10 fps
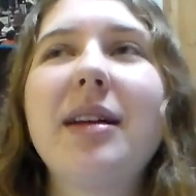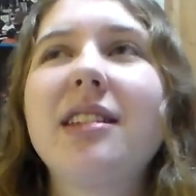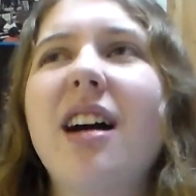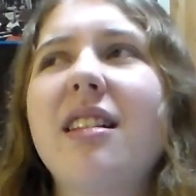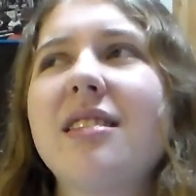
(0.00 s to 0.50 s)
I'm
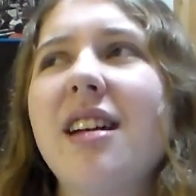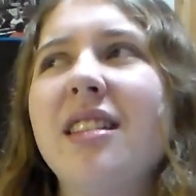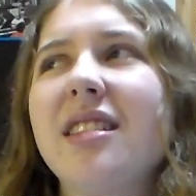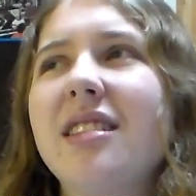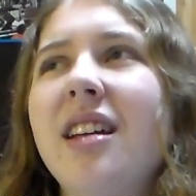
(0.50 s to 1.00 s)
getting tired of
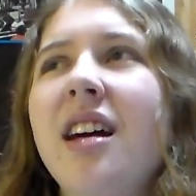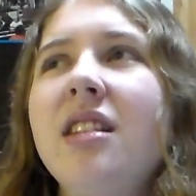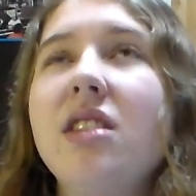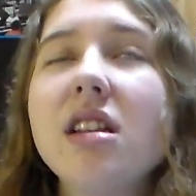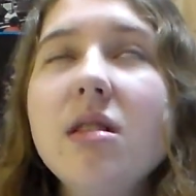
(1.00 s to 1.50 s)
saying this,
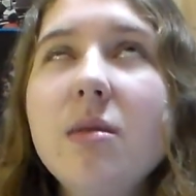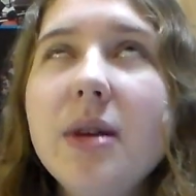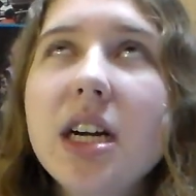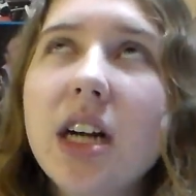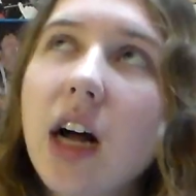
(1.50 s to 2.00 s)
Jesse will
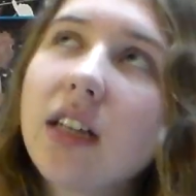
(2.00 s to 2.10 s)
be in